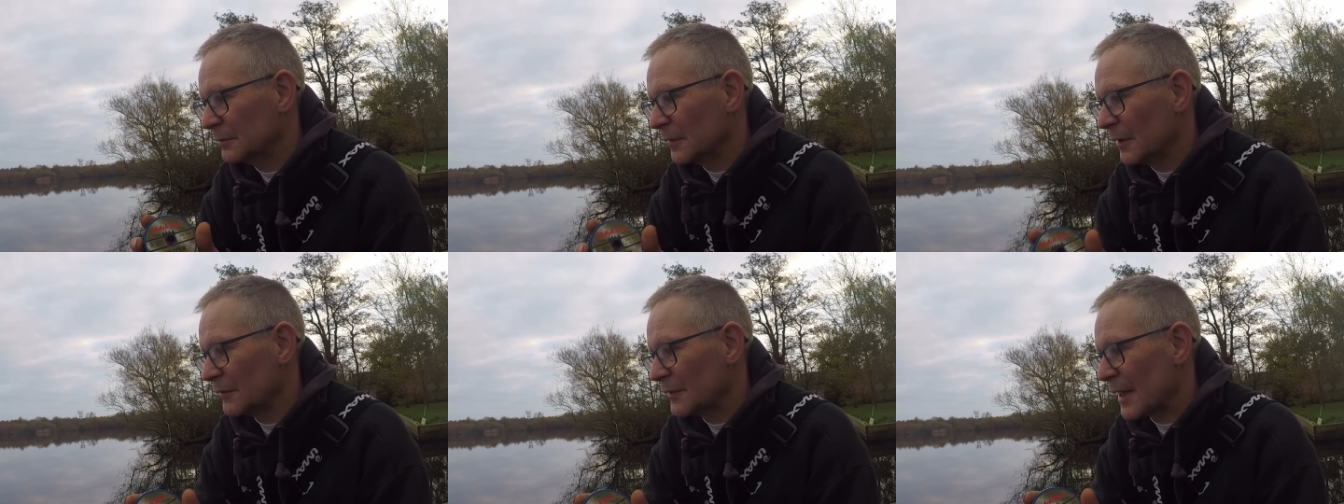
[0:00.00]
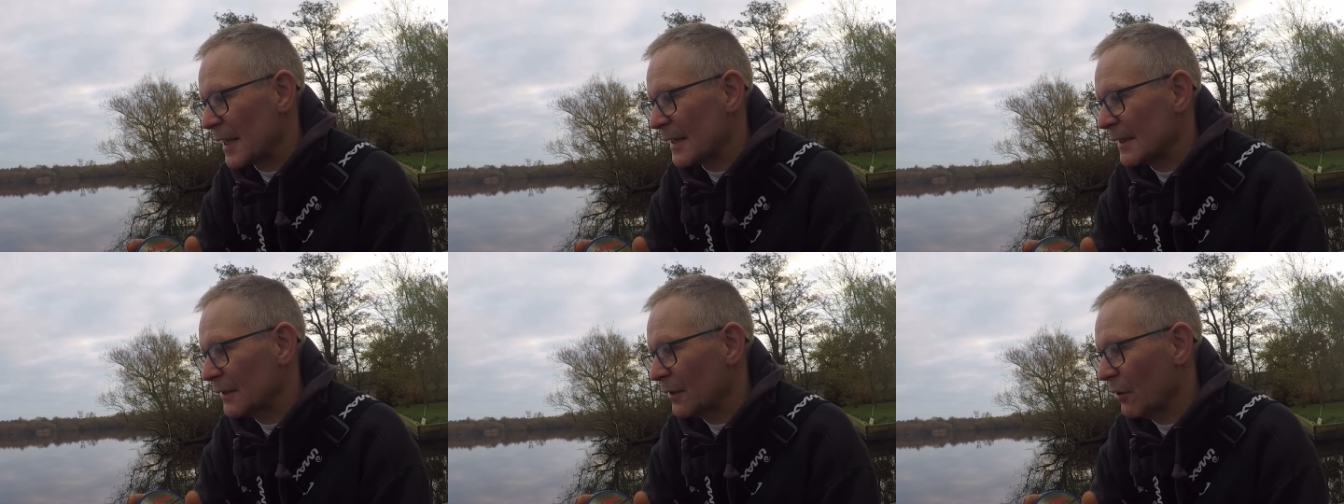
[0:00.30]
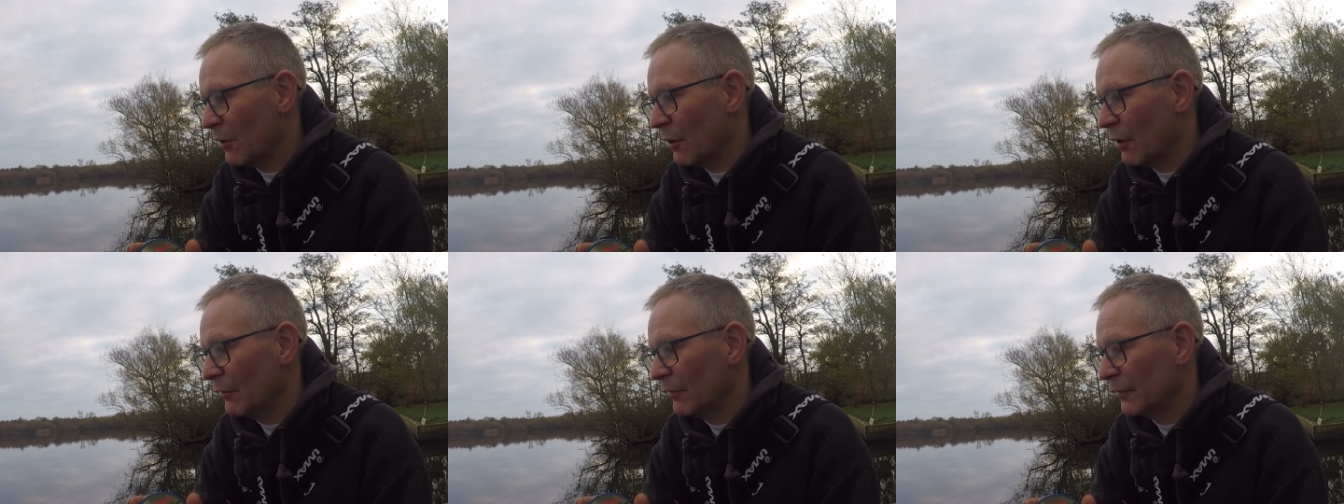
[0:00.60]
I've taken it
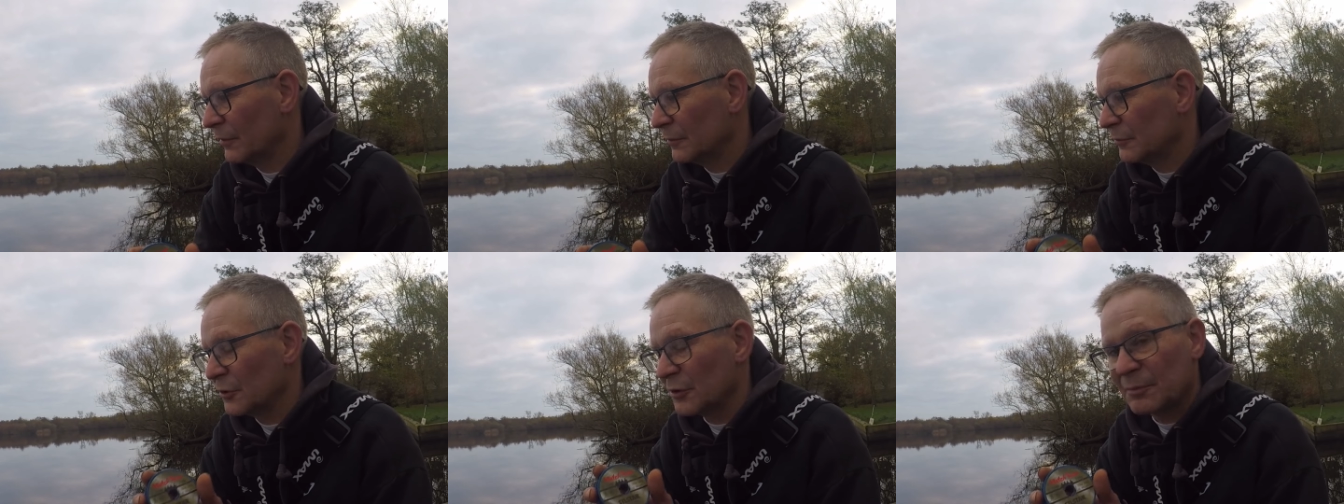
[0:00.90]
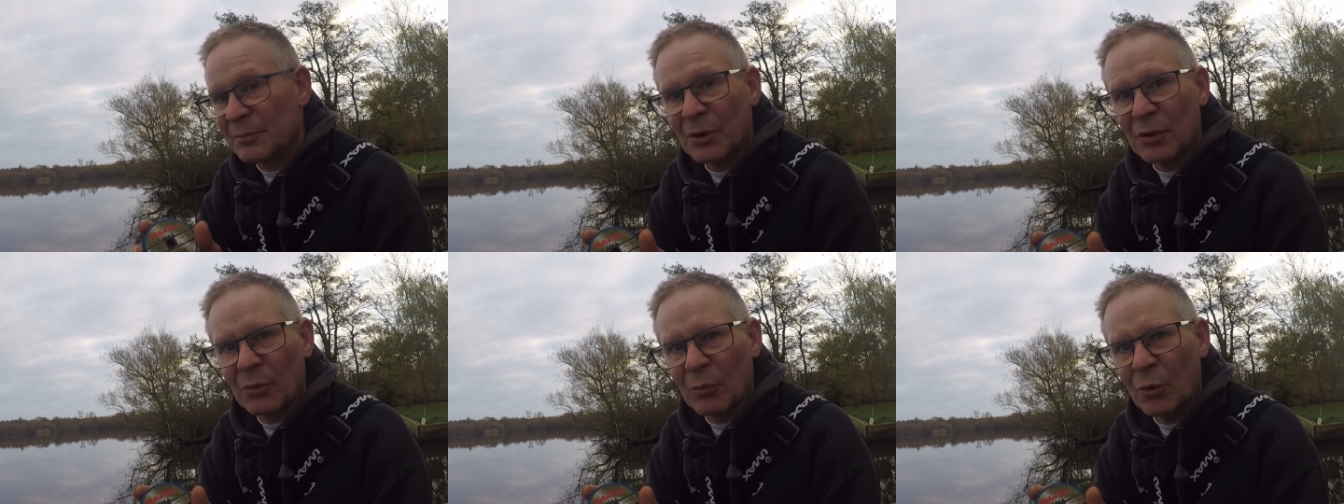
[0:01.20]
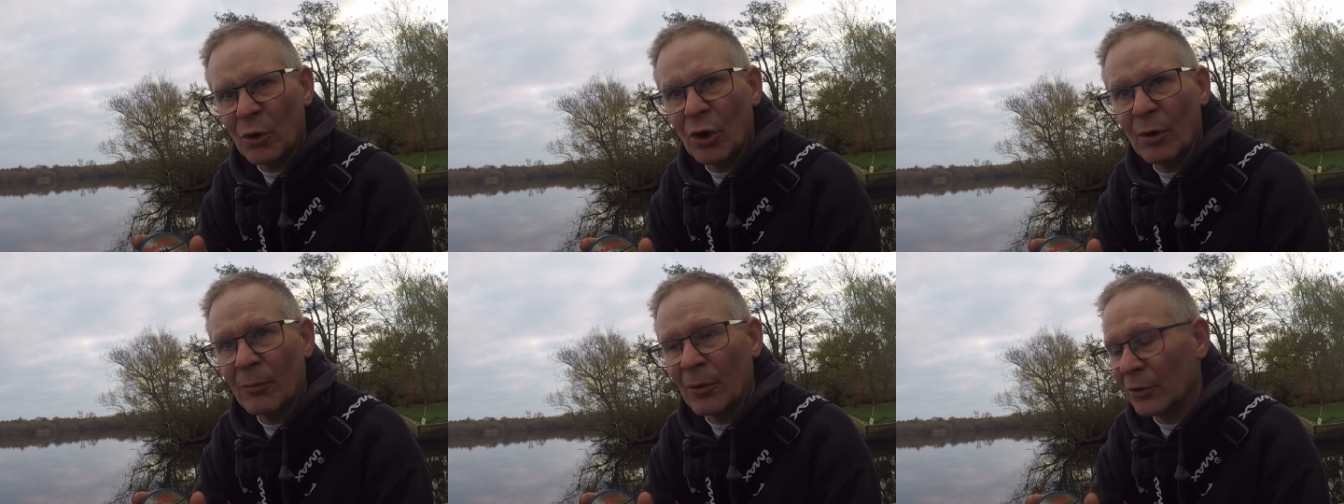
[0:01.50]
off and just put the
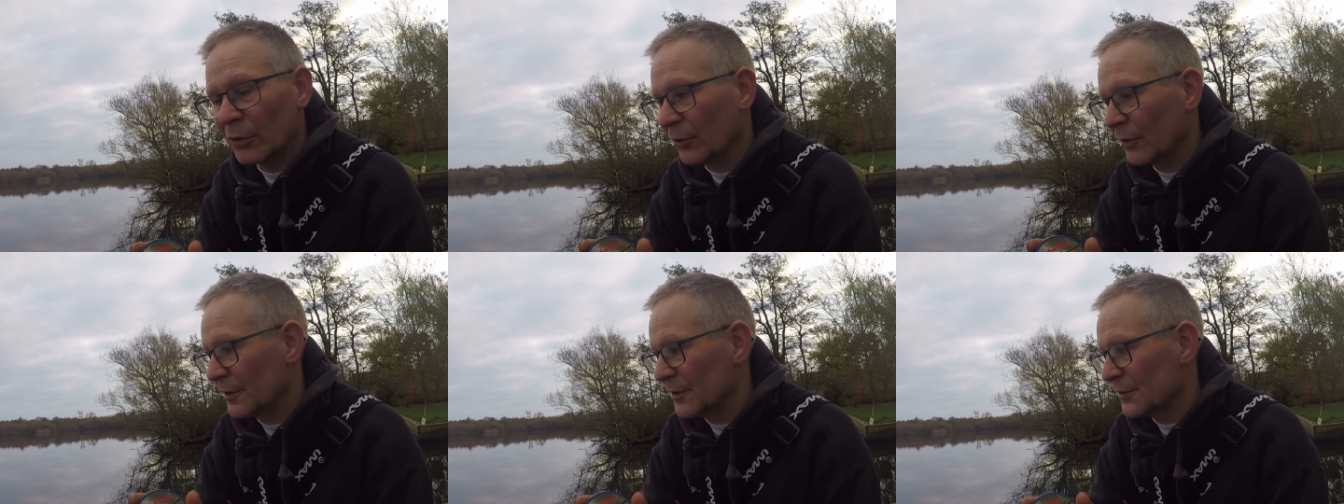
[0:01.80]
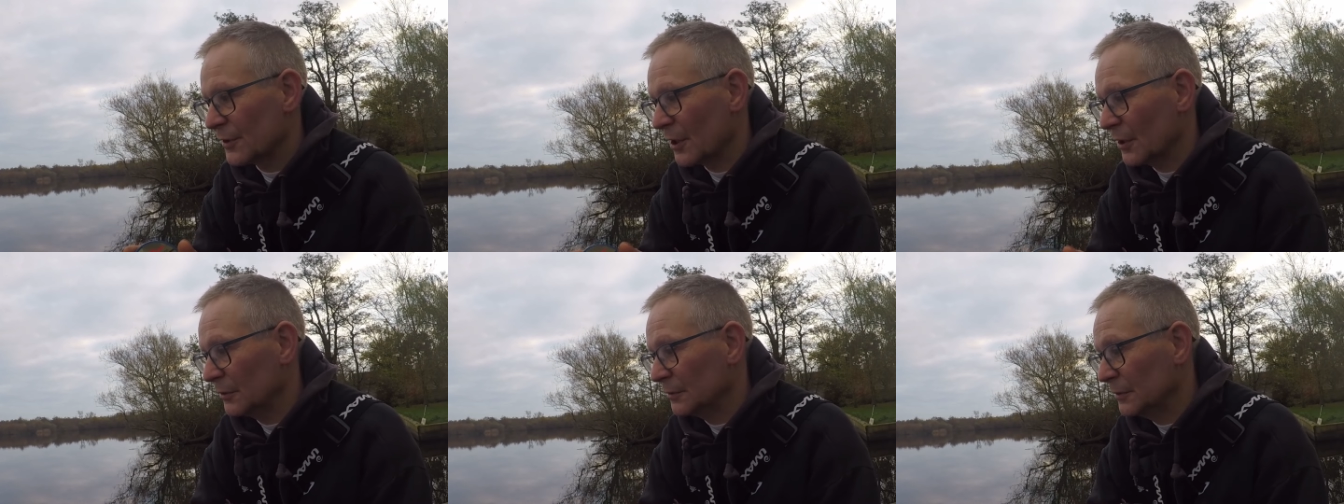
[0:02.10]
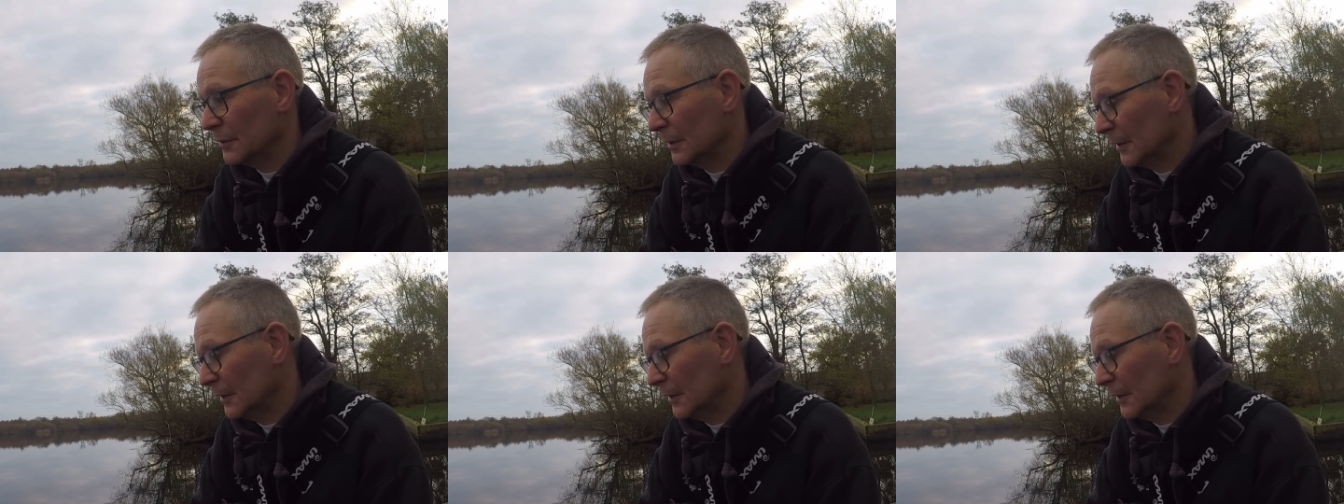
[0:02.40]
worm on its own.